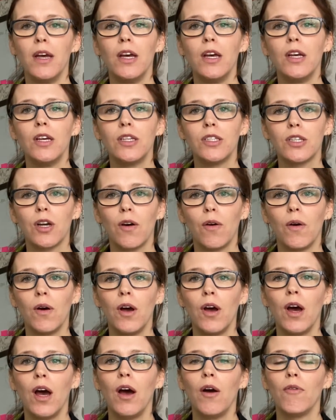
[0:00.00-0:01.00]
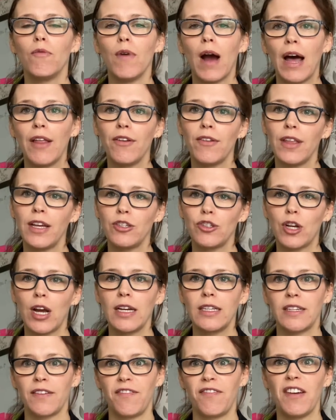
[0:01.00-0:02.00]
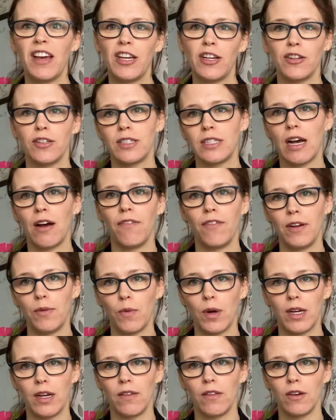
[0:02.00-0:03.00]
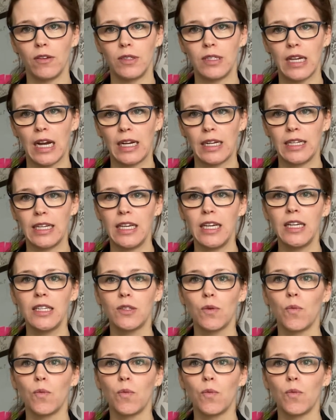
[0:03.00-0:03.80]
So rather than trying to fit yourself in one of those techniques,